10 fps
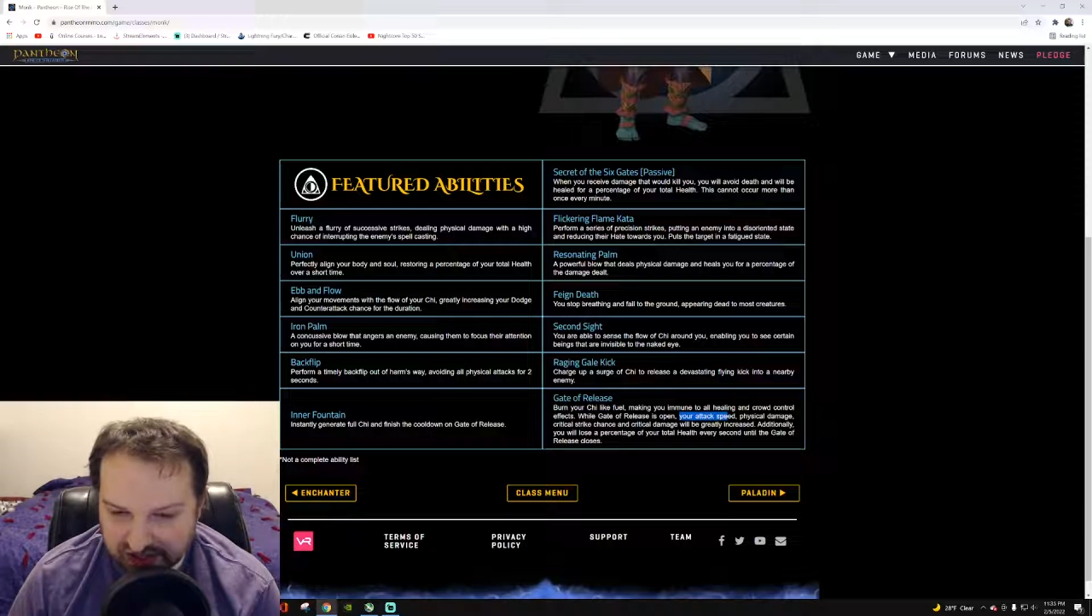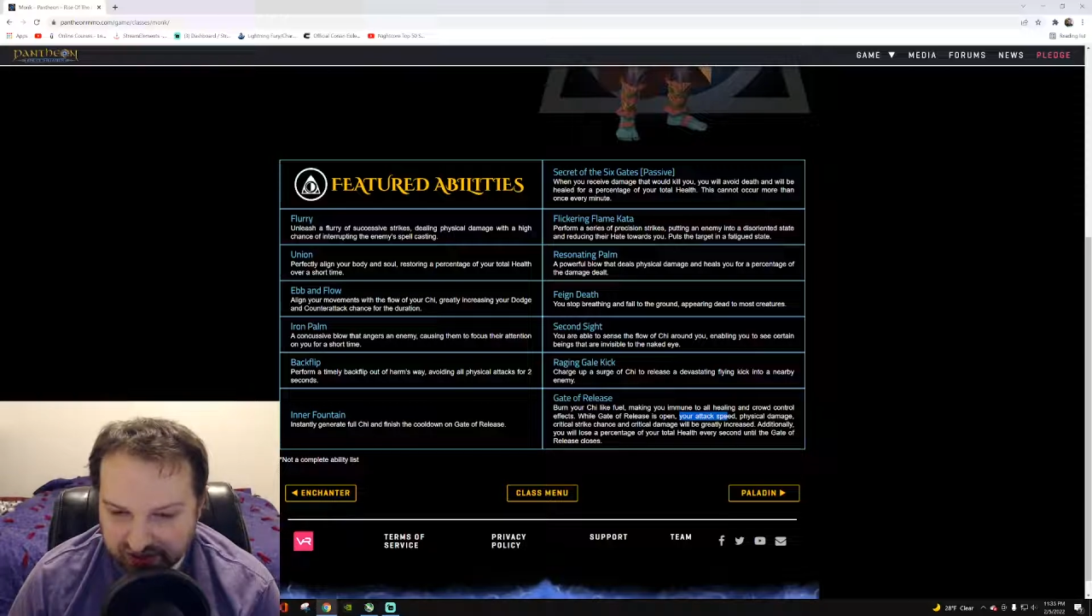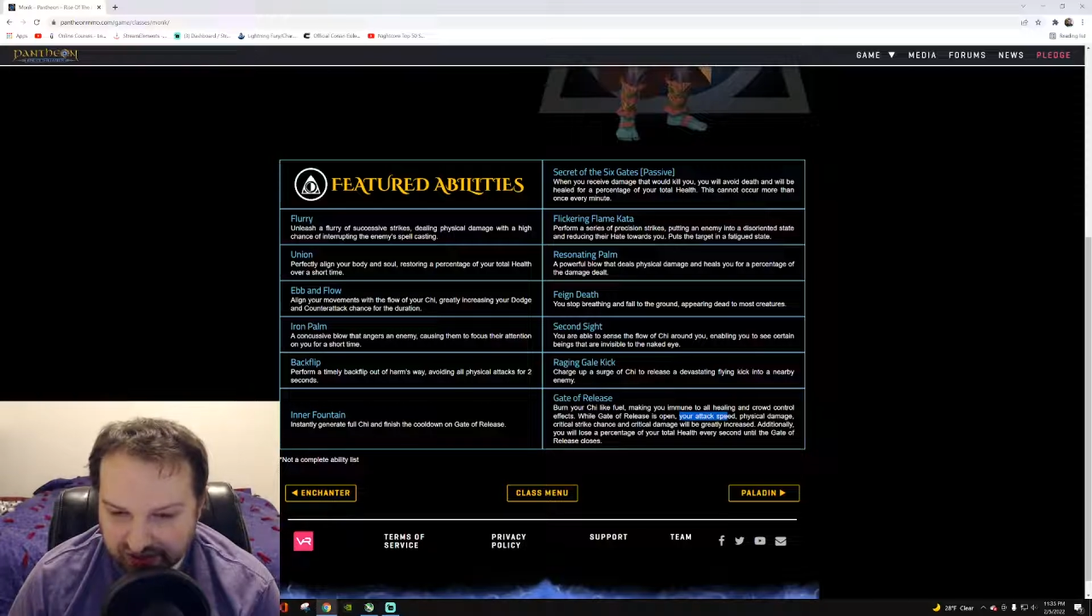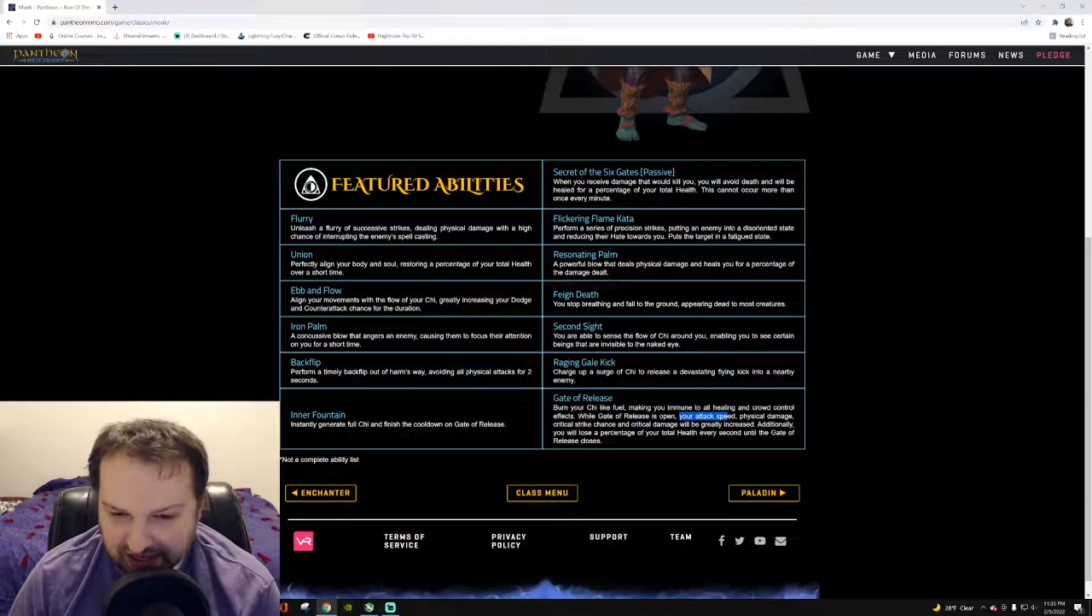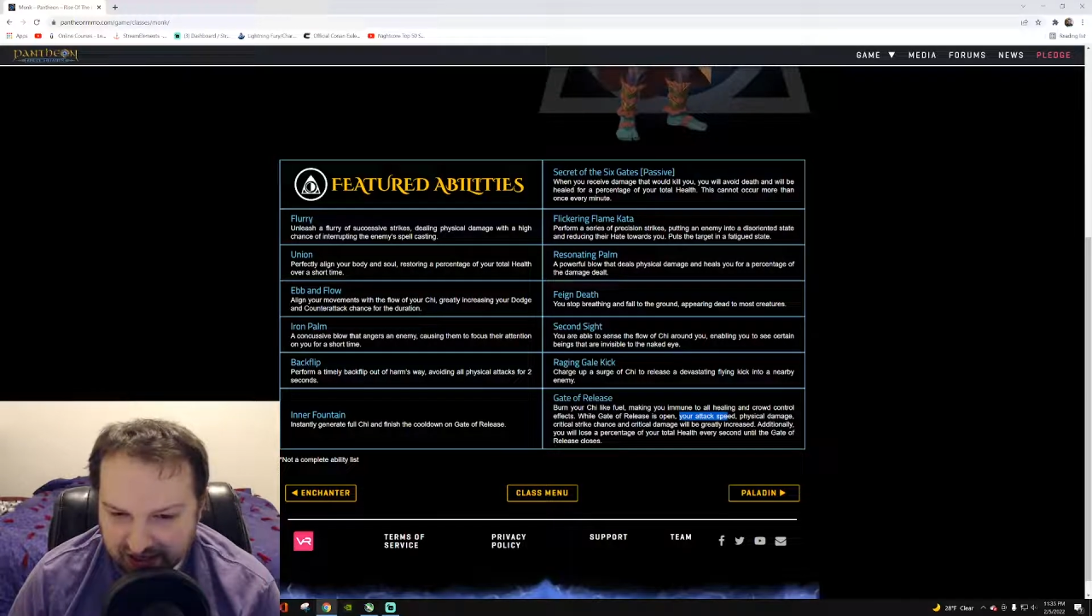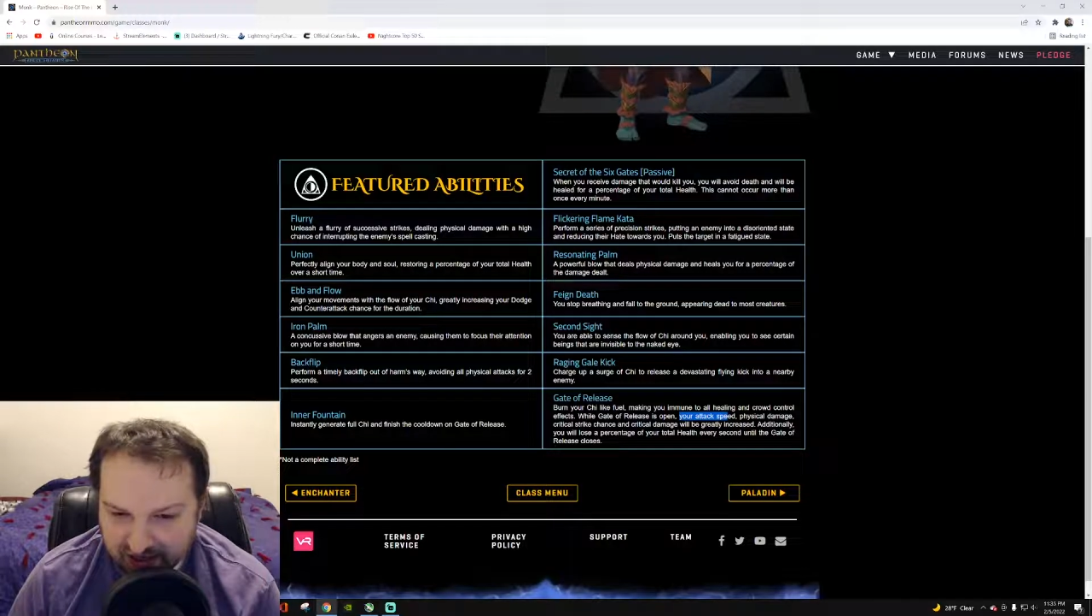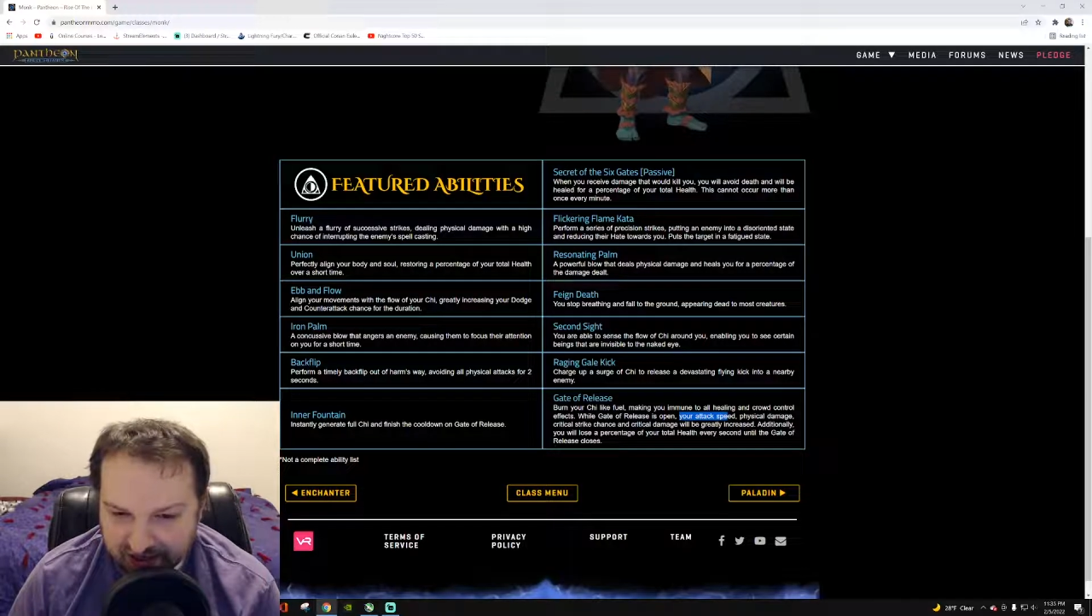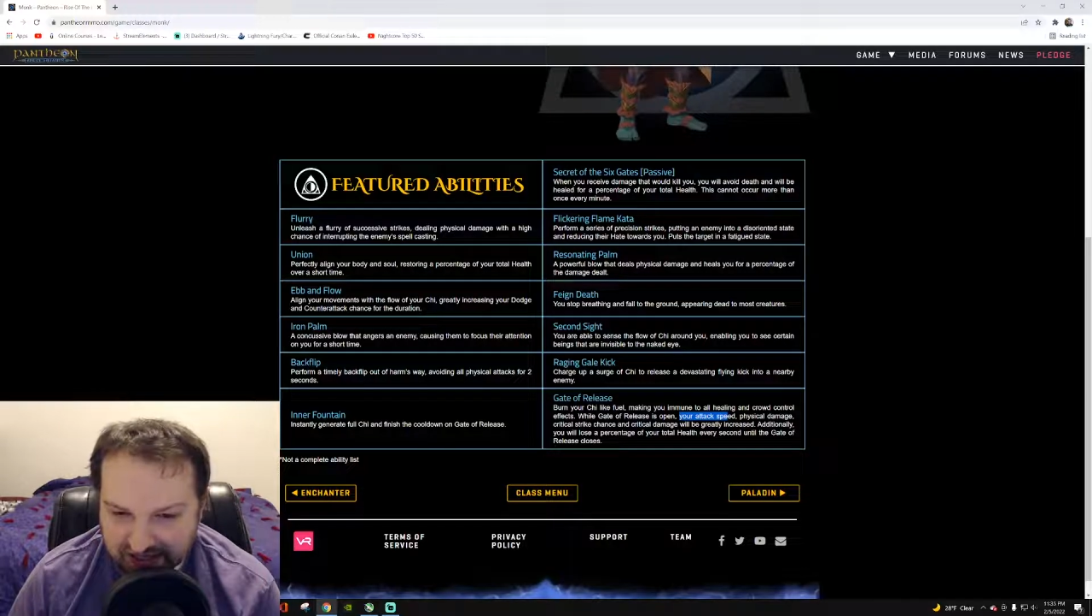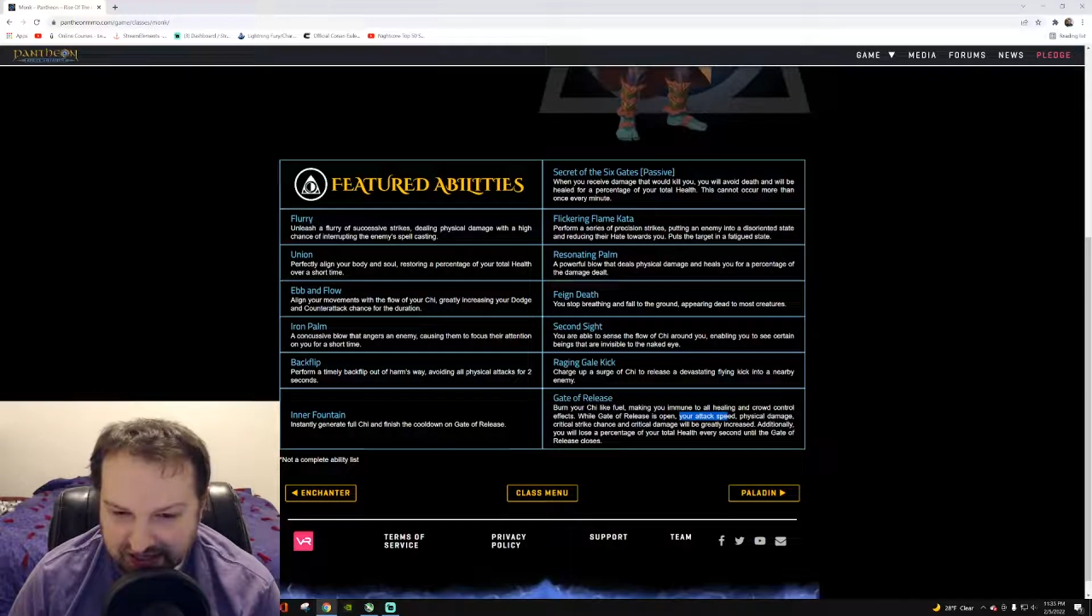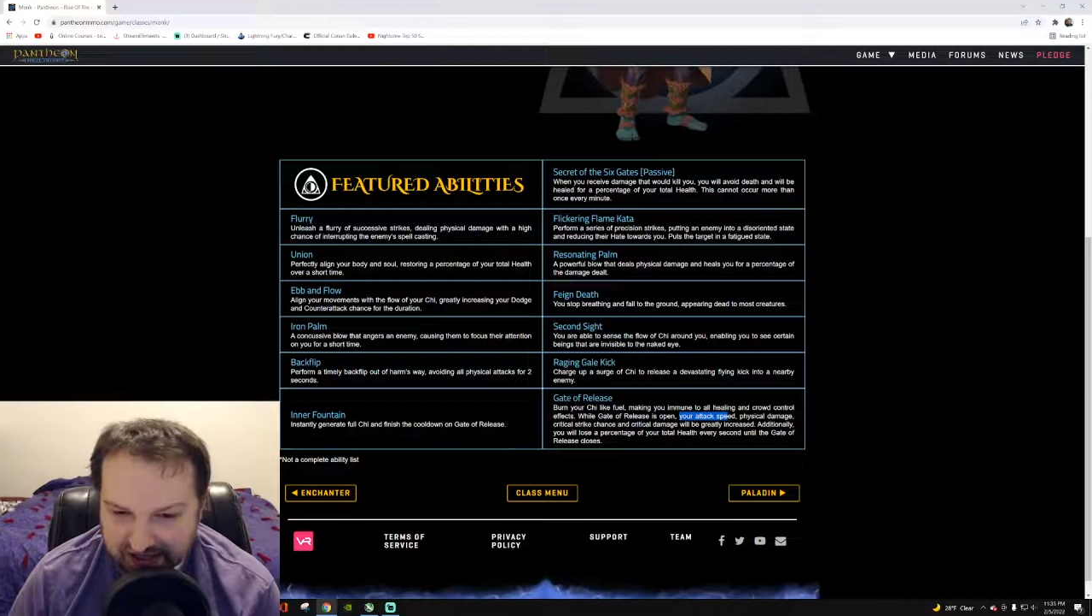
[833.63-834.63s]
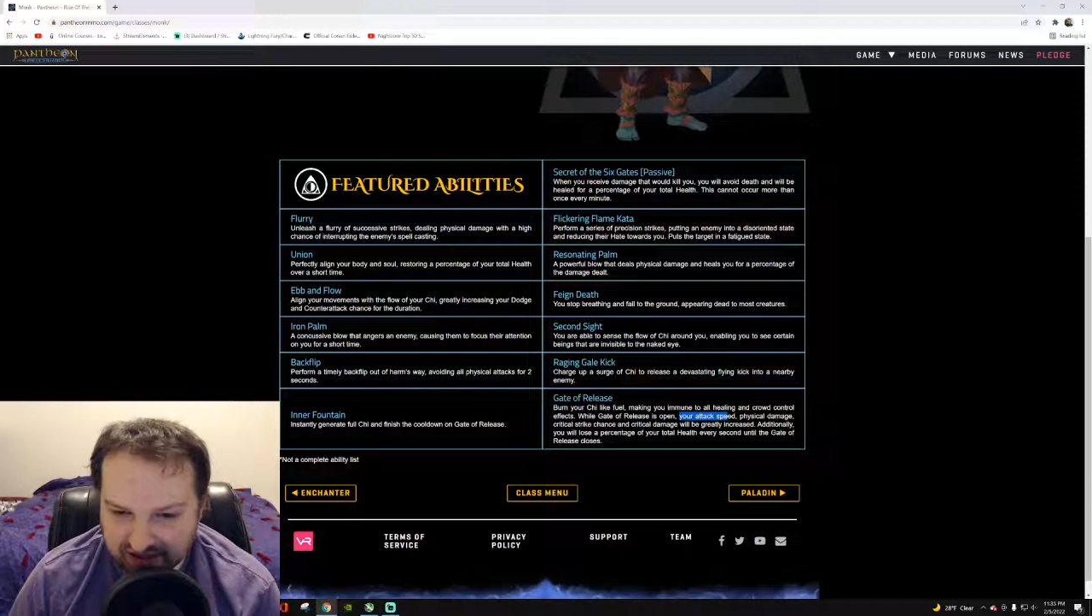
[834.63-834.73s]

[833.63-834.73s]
I wonder how long this